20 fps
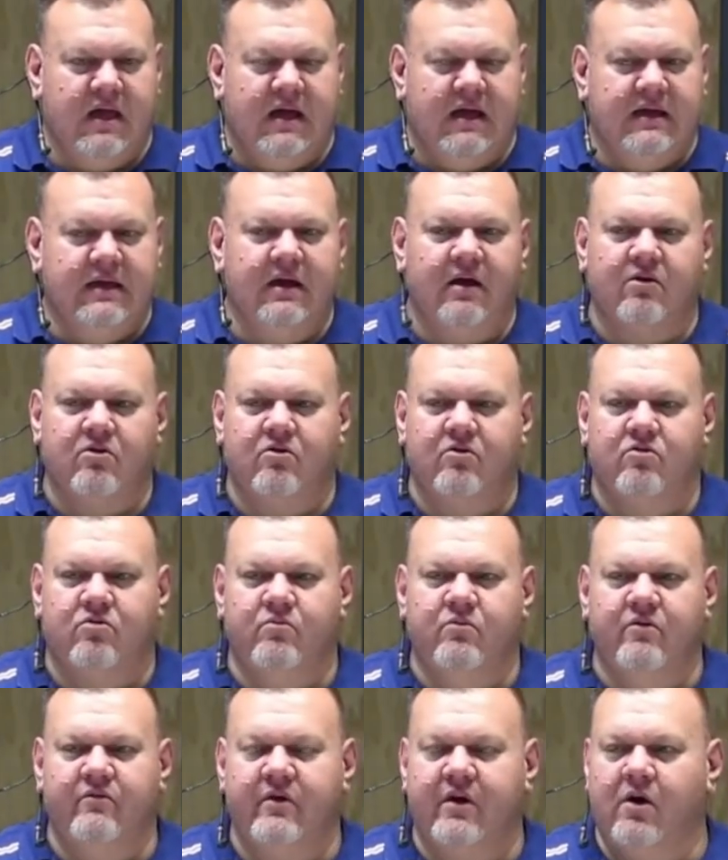Yeah, so it's
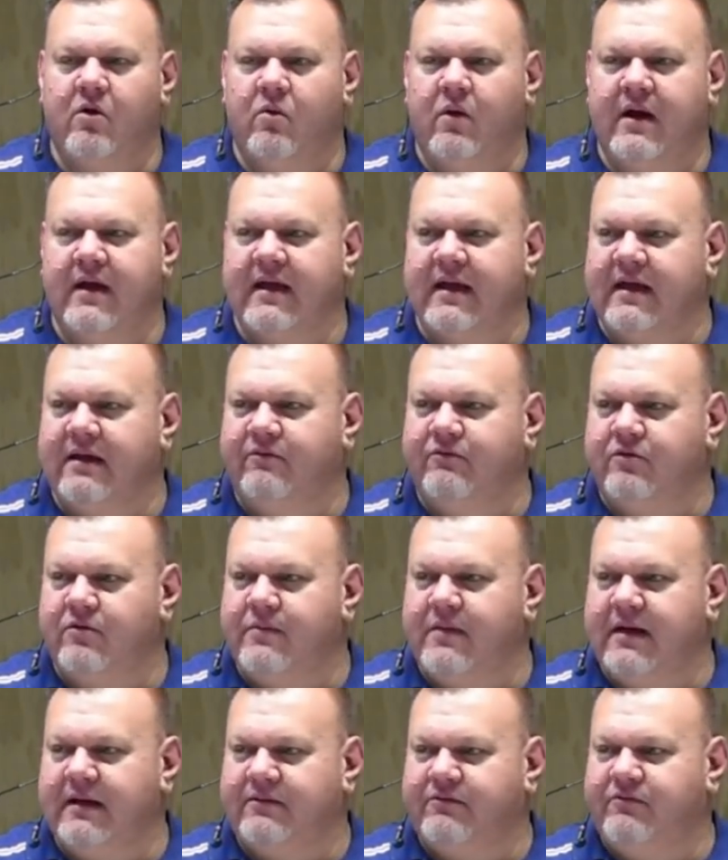moving away again from
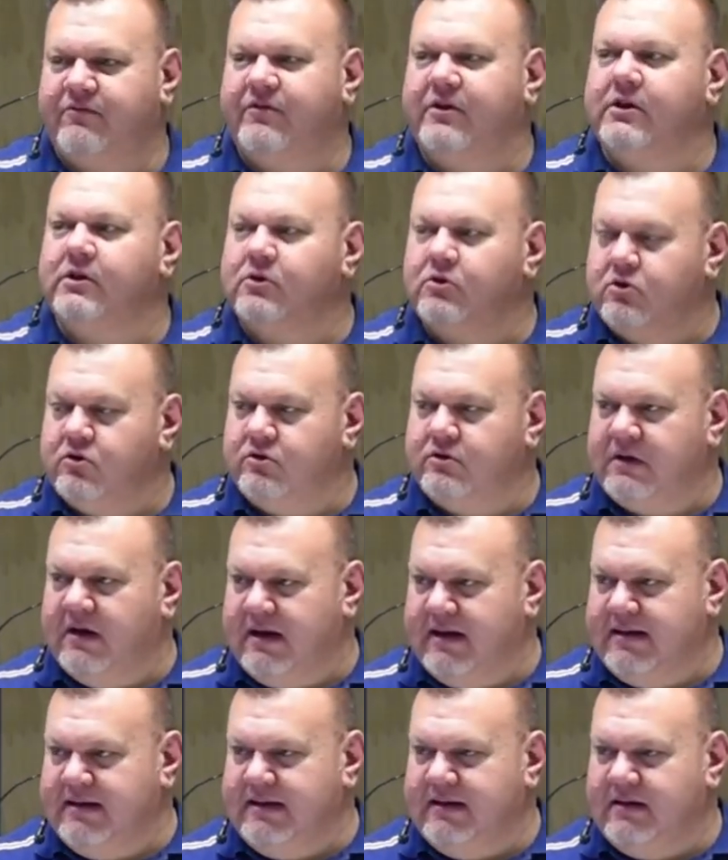that feel good
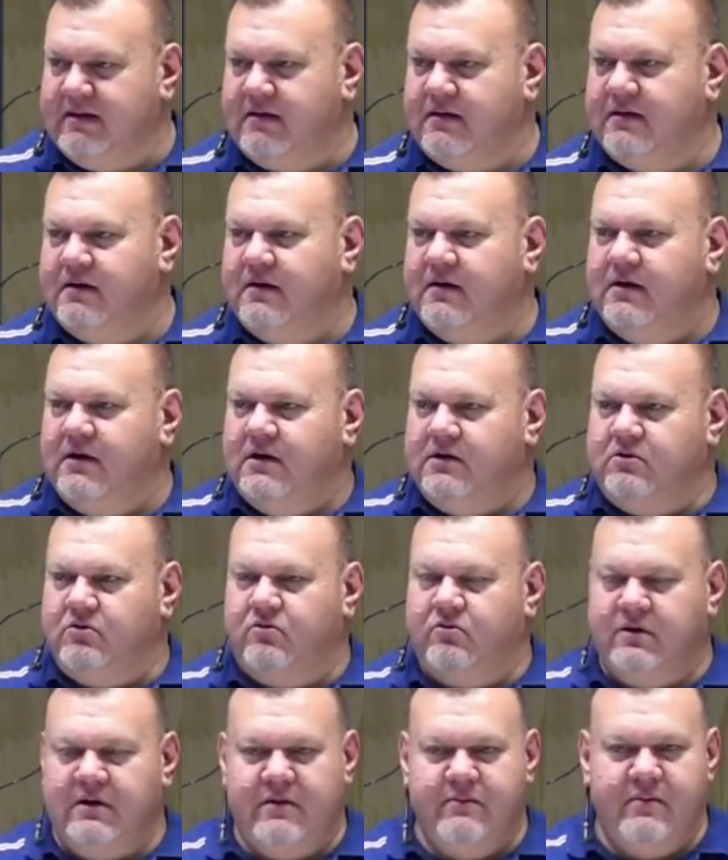idea to
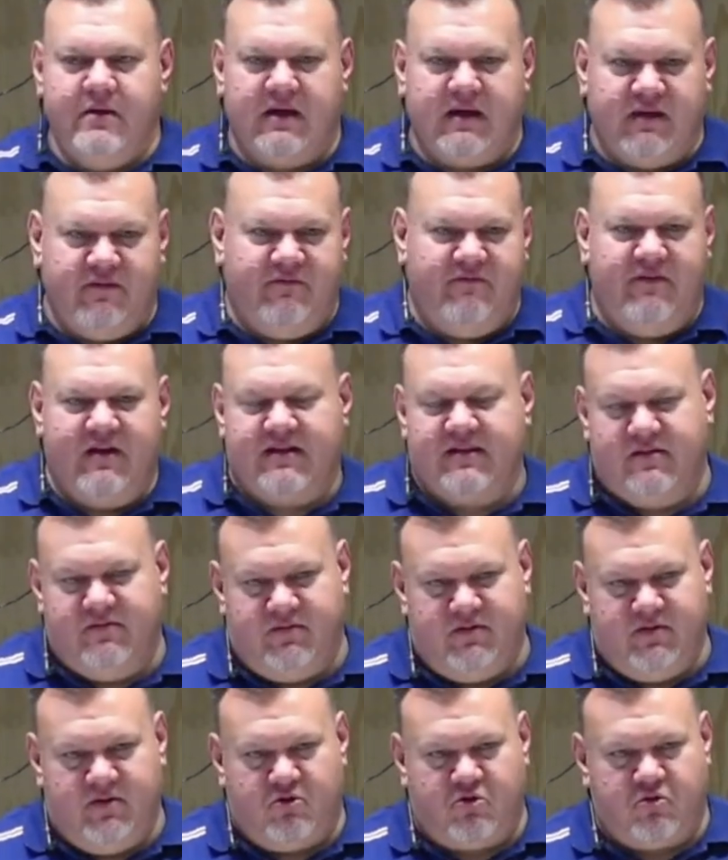really being effective
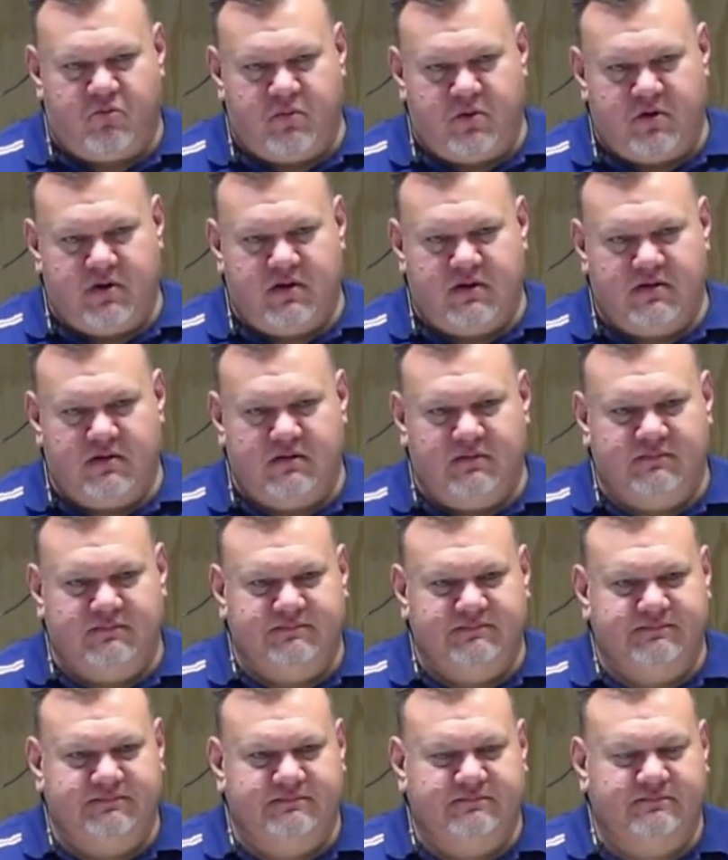in the spirit.
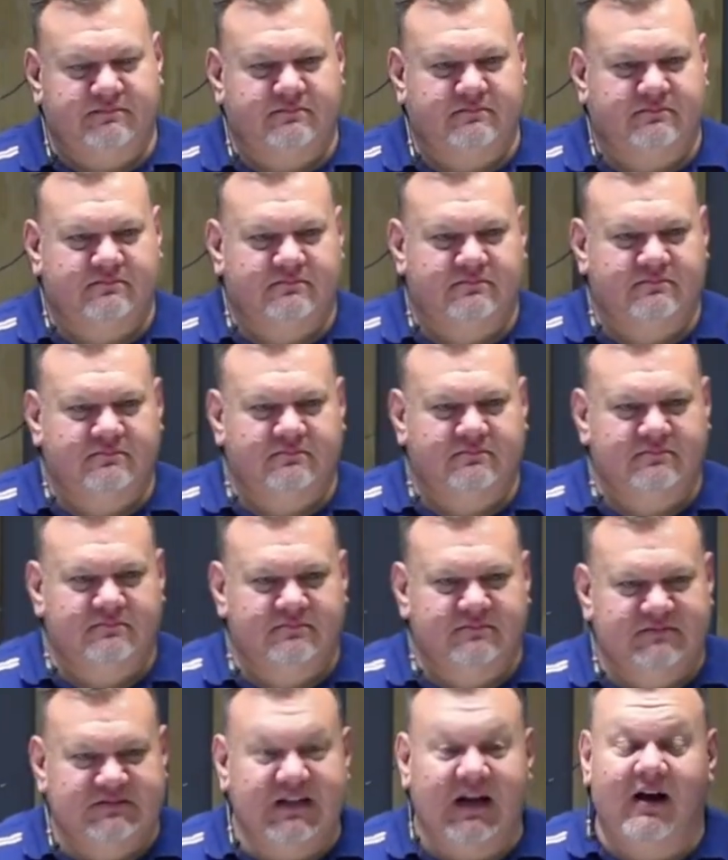
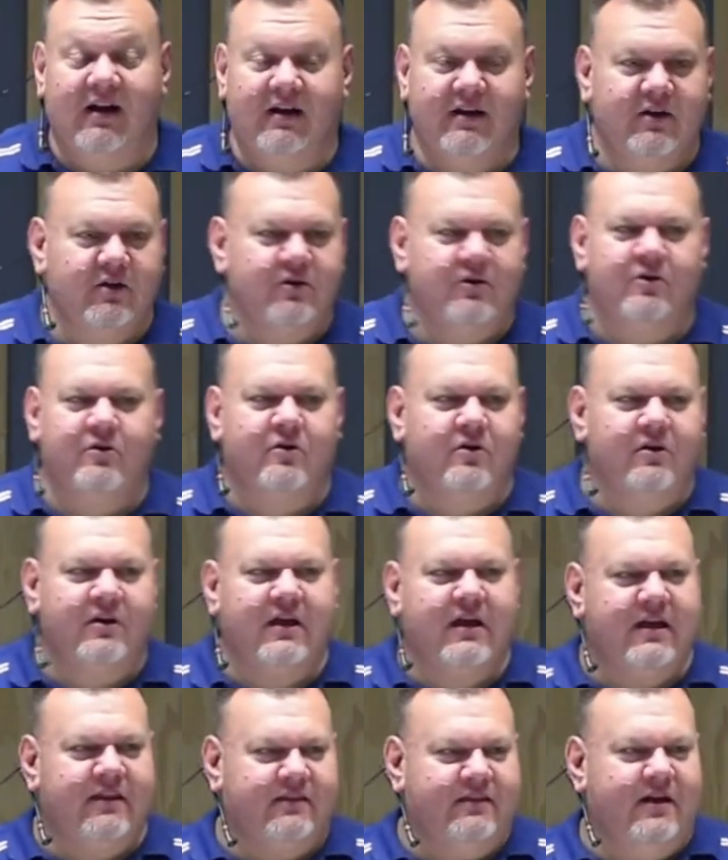Yeah, you, you're going
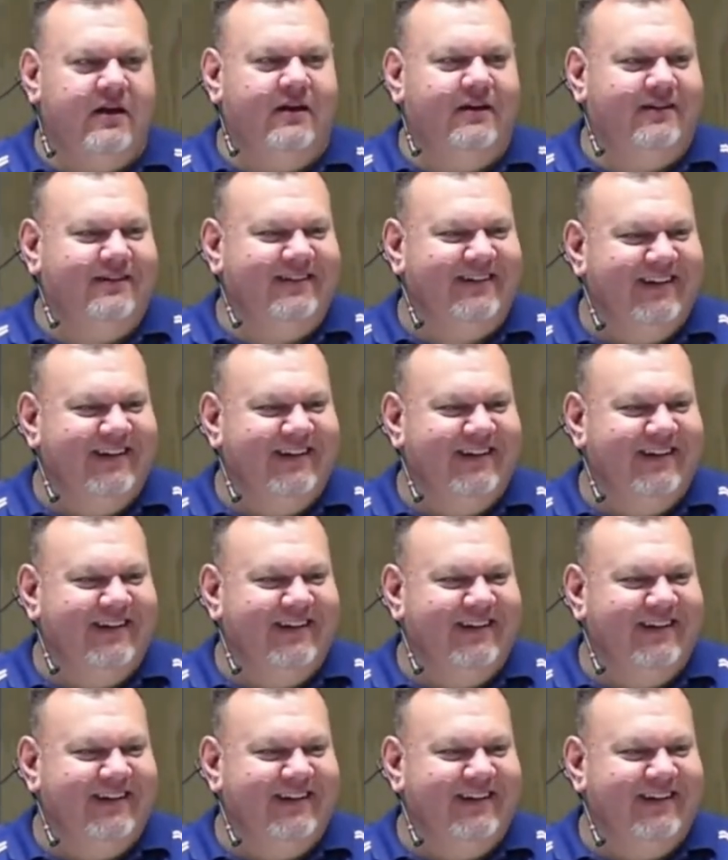to get there.